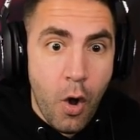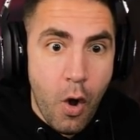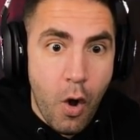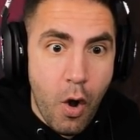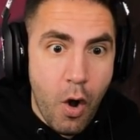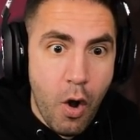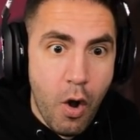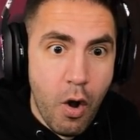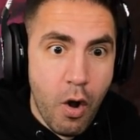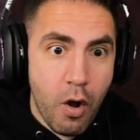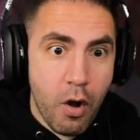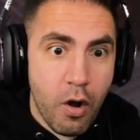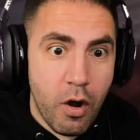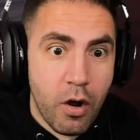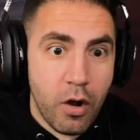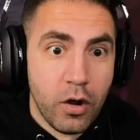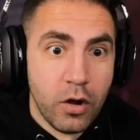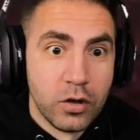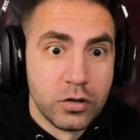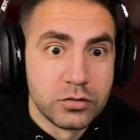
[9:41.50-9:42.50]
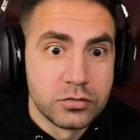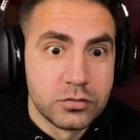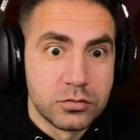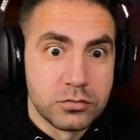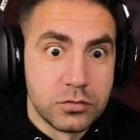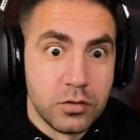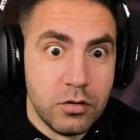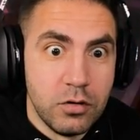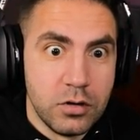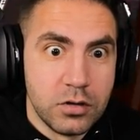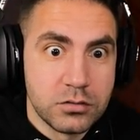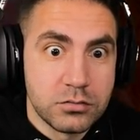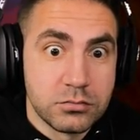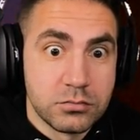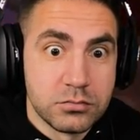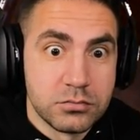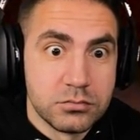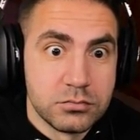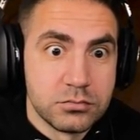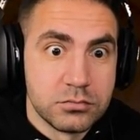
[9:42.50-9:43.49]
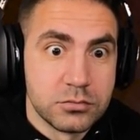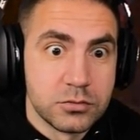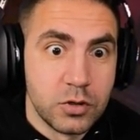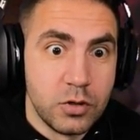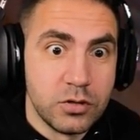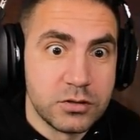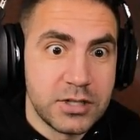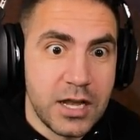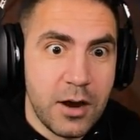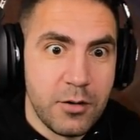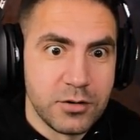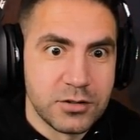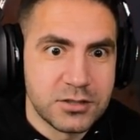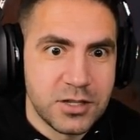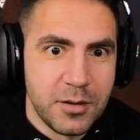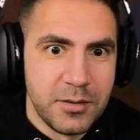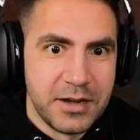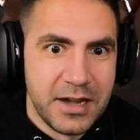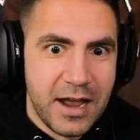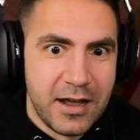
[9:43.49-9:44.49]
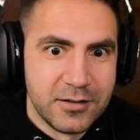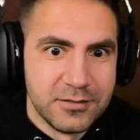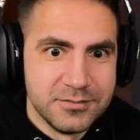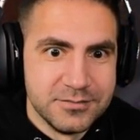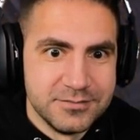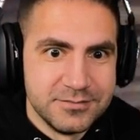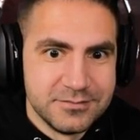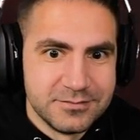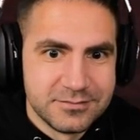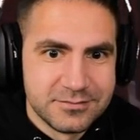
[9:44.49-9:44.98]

Oh, the whole, the whole tower's coming down.